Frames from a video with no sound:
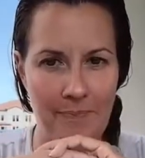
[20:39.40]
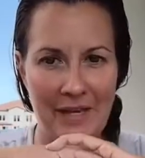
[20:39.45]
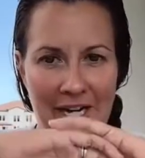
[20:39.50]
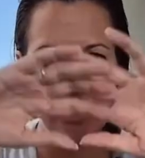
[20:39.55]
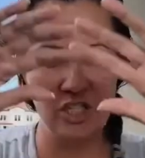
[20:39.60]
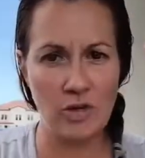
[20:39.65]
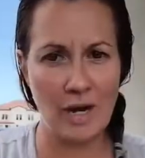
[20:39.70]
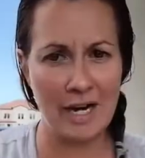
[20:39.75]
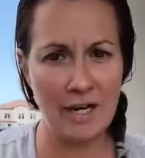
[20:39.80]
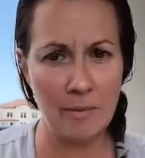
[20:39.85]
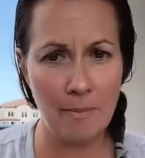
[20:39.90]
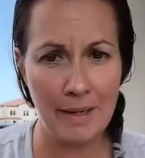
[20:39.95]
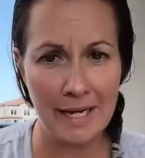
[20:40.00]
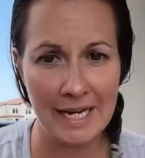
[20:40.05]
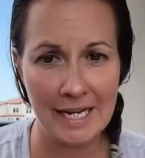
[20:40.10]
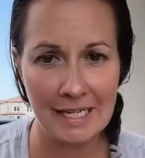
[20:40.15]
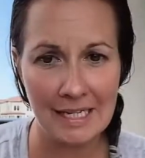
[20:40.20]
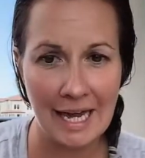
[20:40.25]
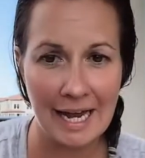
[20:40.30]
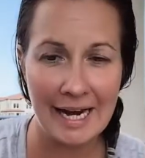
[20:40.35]
I try to
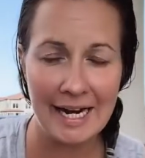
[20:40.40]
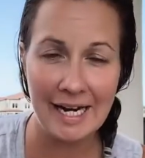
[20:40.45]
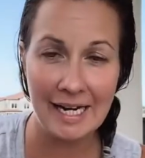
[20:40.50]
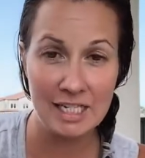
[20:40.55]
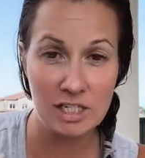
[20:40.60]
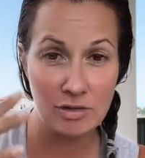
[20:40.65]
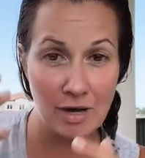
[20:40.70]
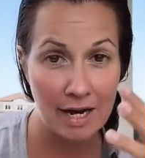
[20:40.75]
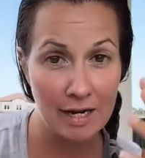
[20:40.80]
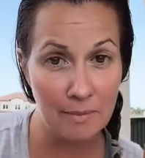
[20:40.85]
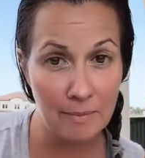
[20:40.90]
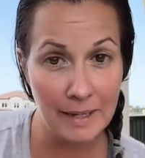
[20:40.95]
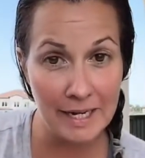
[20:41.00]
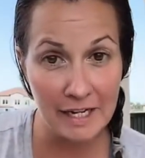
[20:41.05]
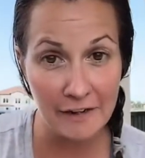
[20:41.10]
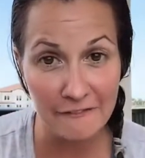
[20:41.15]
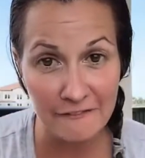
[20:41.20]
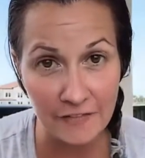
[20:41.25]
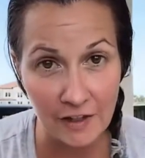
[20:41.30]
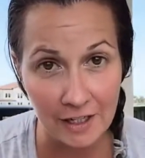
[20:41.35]
make it light. I try to
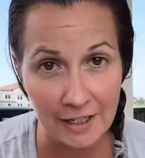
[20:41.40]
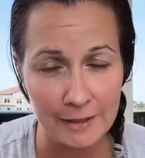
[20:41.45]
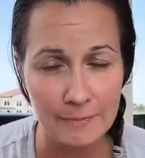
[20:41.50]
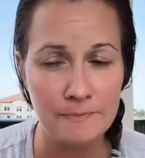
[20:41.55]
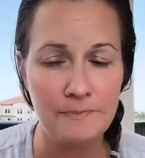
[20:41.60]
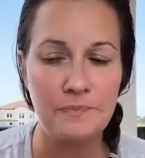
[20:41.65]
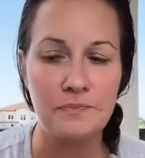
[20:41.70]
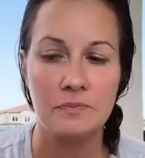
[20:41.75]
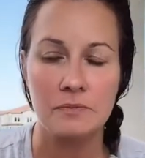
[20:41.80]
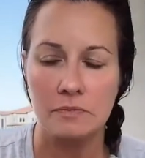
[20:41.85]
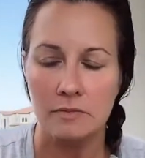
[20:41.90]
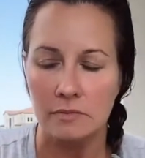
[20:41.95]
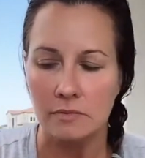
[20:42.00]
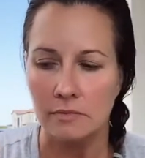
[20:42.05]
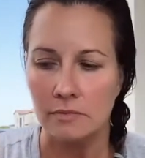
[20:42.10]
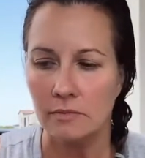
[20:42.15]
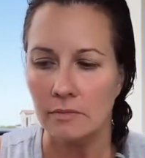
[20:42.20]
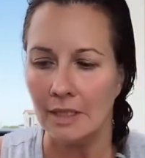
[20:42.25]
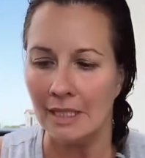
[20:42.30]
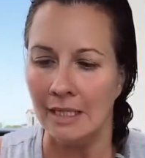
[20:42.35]
make it fun.
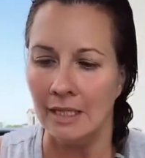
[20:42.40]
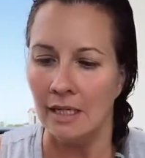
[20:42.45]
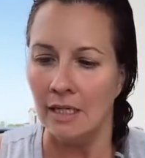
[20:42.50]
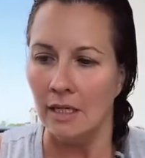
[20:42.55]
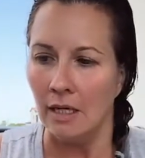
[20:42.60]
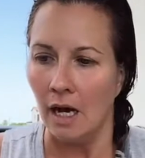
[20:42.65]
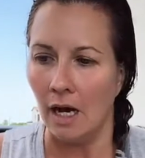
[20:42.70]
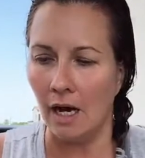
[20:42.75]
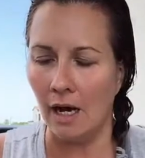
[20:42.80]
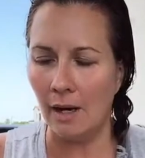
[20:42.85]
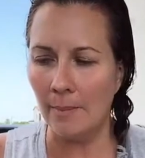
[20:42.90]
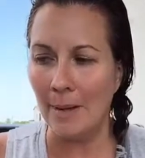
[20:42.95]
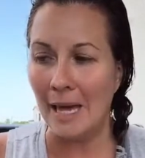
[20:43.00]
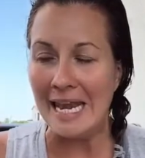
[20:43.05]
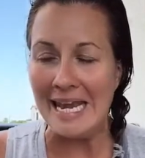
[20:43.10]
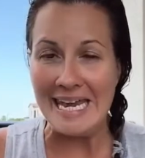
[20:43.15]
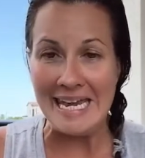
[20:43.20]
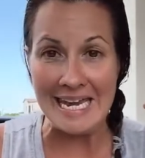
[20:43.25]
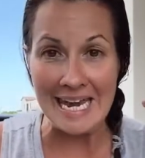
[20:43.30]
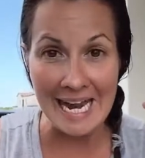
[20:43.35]
Um,
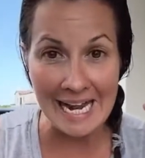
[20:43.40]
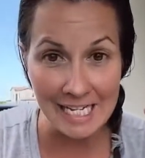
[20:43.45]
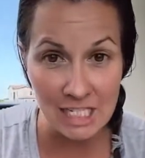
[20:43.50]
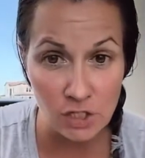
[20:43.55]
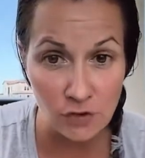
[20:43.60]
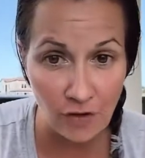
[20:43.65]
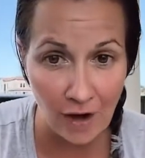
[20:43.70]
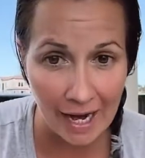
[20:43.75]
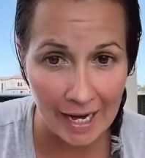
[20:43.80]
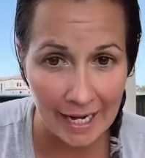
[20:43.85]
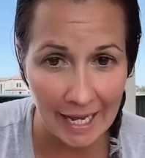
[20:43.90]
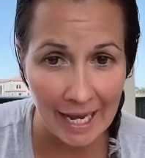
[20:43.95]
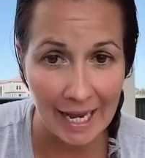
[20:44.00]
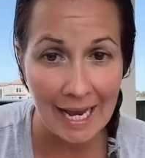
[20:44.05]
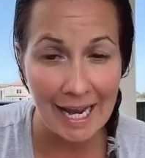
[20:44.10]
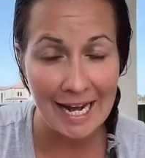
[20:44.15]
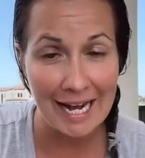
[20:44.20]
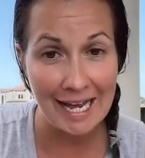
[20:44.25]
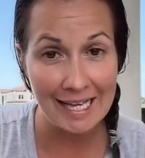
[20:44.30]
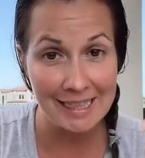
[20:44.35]
next
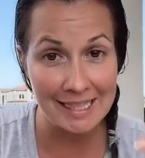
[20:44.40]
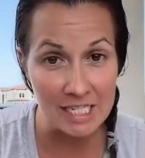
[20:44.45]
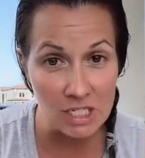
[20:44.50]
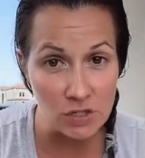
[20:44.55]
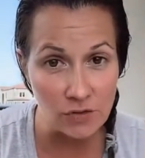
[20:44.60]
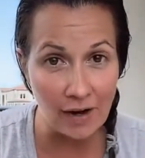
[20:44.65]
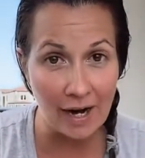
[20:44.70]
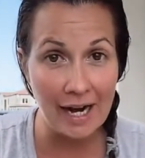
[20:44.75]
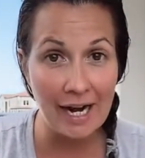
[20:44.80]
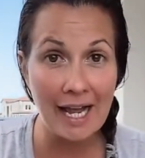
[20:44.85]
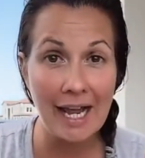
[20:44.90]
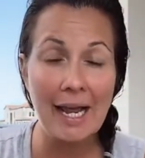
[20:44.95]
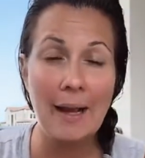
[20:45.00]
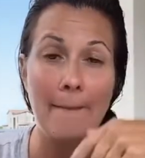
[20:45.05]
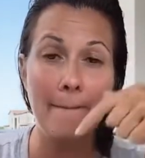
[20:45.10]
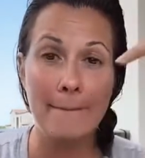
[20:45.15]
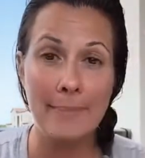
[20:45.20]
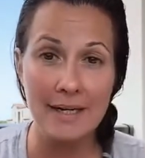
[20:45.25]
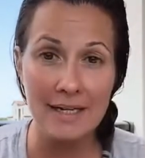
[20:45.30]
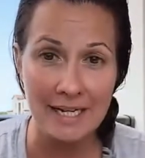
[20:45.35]
Friday, not this
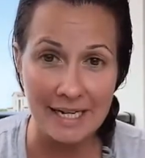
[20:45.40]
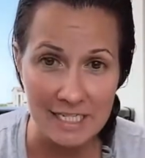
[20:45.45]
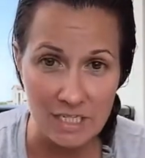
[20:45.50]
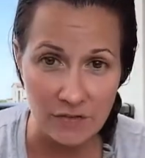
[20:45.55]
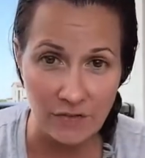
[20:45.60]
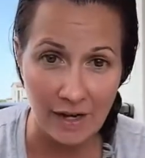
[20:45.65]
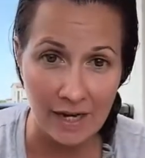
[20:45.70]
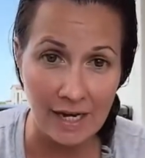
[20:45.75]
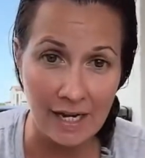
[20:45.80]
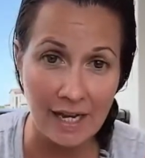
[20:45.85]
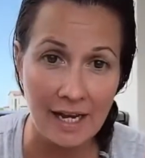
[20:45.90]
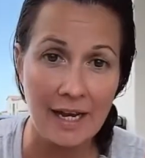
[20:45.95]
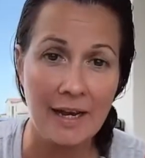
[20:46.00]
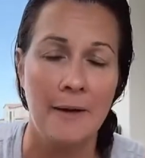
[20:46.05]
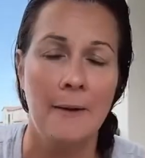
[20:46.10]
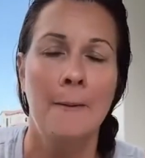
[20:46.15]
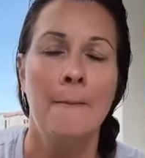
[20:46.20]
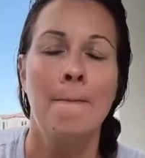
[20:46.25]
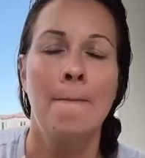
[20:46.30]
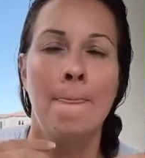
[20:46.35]
Friday, but next
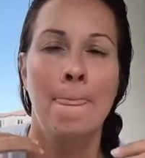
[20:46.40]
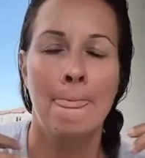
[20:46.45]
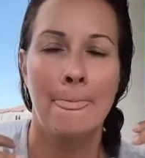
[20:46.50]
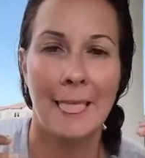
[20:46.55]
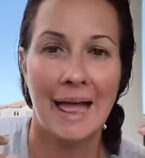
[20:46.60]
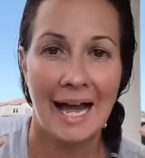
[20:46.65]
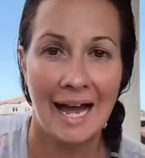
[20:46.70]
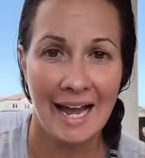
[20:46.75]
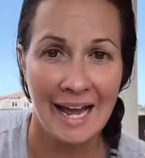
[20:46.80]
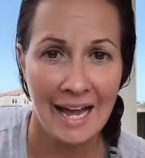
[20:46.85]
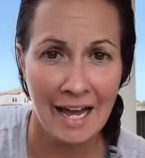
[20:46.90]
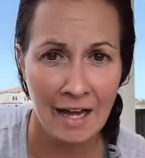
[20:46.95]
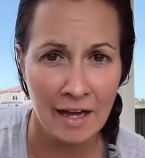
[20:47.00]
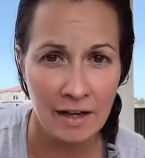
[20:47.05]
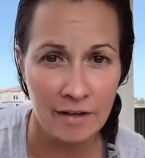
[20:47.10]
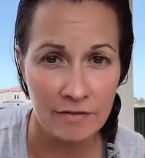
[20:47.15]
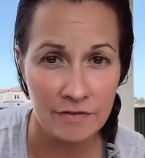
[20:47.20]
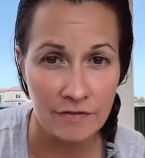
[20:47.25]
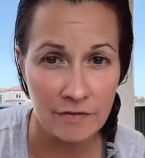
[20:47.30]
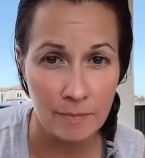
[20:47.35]
Friday, I
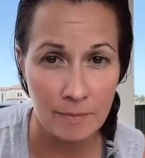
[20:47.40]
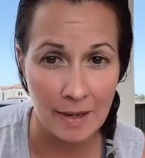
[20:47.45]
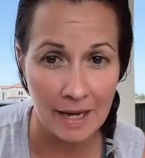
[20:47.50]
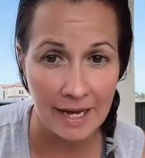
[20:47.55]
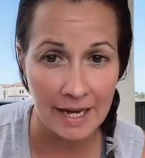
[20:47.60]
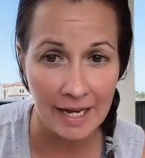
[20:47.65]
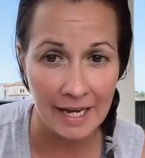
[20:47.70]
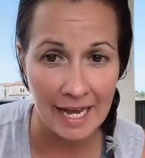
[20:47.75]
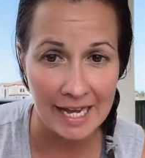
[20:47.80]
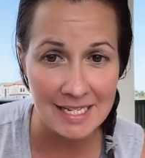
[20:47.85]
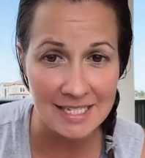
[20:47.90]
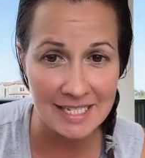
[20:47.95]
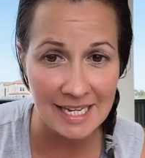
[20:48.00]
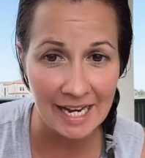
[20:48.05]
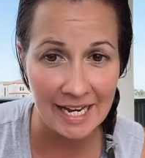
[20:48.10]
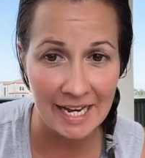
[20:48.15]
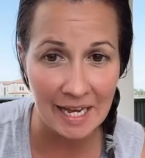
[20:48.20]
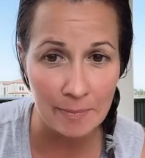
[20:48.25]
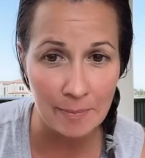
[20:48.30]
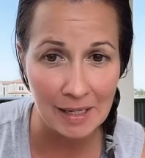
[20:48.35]
have my
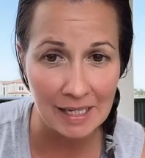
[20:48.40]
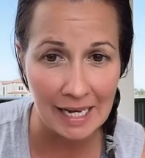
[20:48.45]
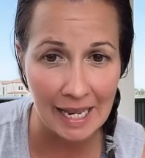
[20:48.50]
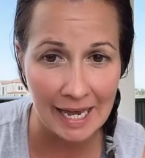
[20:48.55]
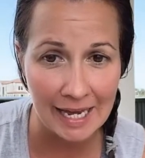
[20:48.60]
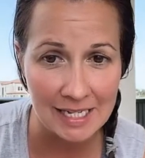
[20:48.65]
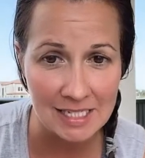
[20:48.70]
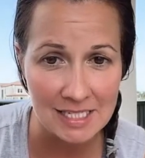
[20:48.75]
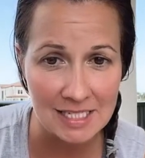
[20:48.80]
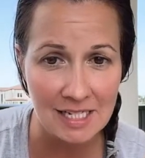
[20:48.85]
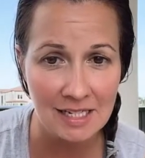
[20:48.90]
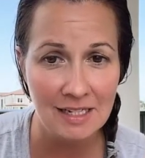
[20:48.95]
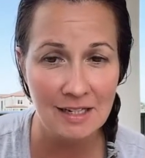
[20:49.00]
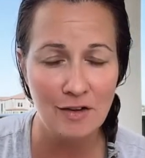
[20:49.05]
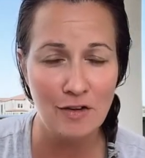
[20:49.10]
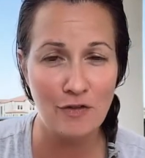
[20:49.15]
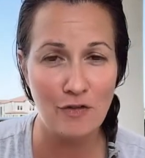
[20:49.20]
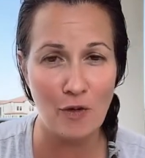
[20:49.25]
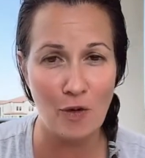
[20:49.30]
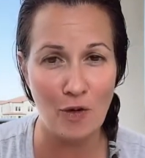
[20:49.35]
ACIM class
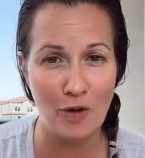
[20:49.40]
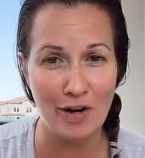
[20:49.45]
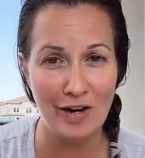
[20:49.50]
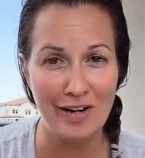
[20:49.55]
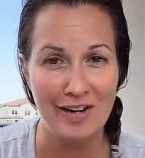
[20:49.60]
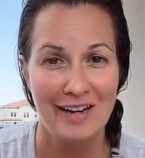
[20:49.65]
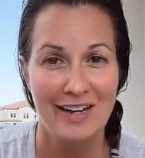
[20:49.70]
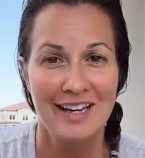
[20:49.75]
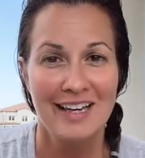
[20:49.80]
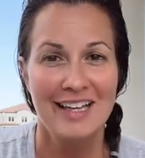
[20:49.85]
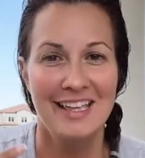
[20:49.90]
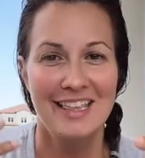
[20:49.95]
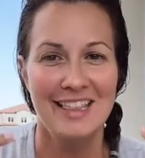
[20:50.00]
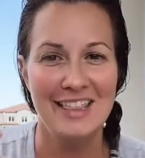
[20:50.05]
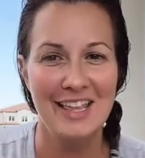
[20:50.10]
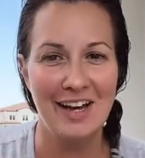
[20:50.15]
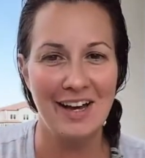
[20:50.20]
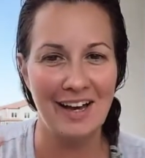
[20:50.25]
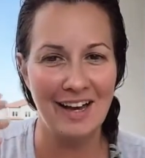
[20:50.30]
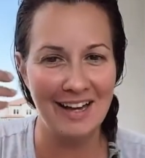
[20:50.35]
for
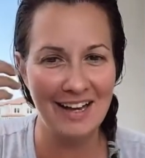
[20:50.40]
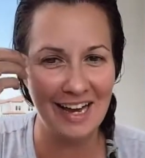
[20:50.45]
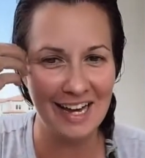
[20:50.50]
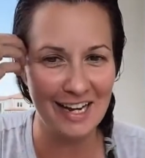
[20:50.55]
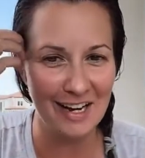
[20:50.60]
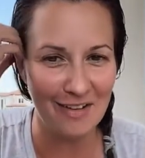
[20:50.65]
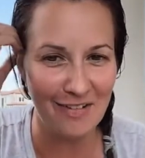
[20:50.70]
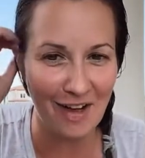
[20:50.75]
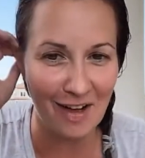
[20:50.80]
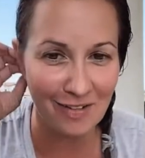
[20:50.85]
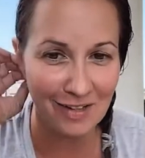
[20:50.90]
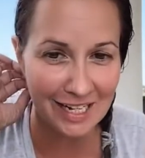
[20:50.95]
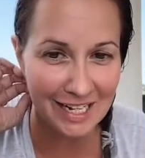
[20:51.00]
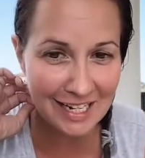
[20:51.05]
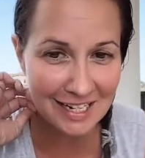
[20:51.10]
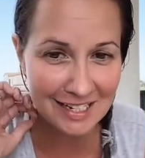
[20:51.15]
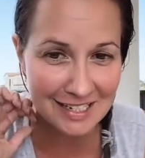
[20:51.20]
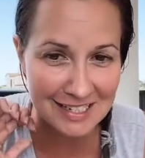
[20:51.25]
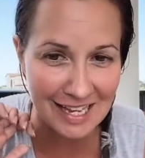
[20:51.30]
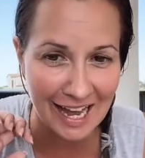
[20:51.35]
the. I love how
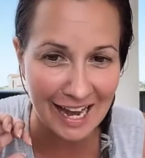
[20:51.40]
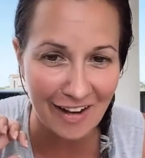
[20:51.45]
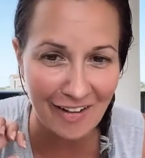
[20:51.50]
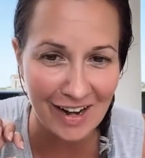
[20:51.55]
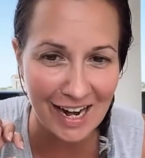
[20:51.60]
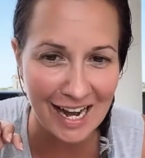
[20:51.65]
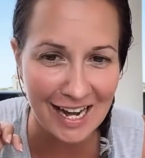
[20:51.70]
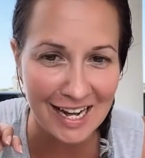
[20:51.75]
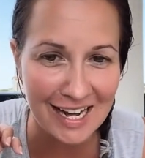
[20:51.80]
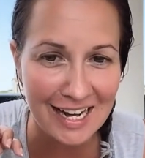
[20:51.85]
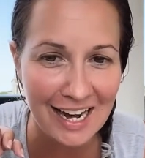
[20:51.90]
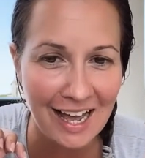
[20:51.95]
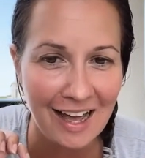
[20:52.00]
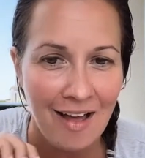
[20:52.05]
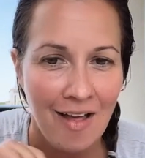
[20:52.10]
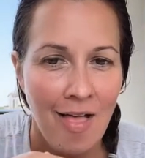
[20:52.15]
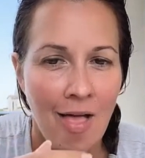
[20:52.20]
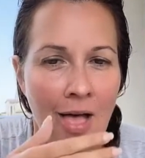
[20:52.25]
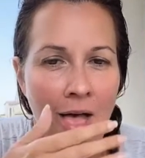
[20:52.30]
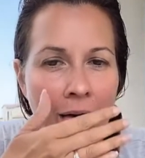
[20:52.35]
Lena's. Hola, Lina.